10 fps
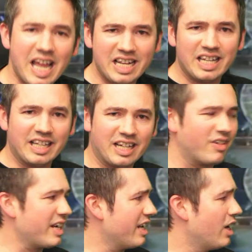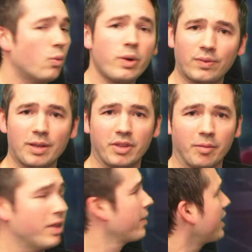in the arena? We flip
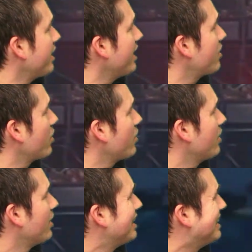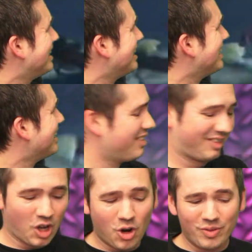them. Thank you, Diotoir.
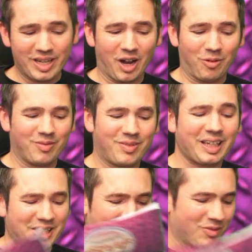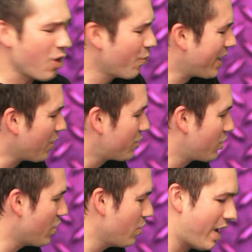Over you go. Thank you. Over we go
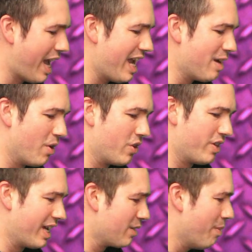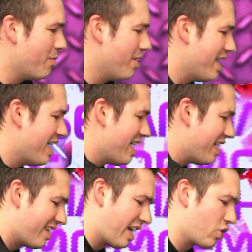to a merchandise memory
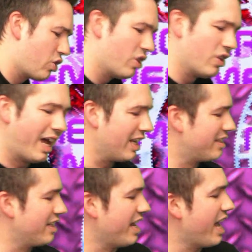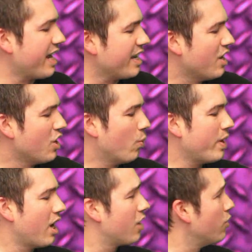section, and today
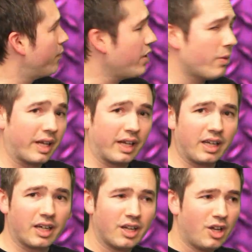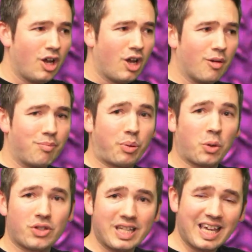we are reviewing
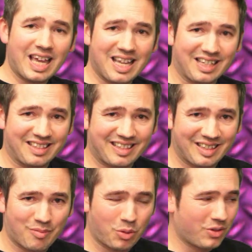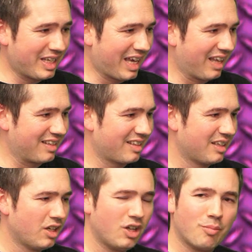Pussycat. Pussycat.
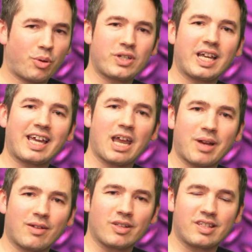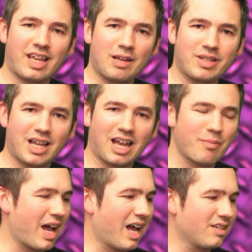Pussycat came out at the same
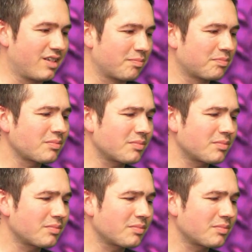time as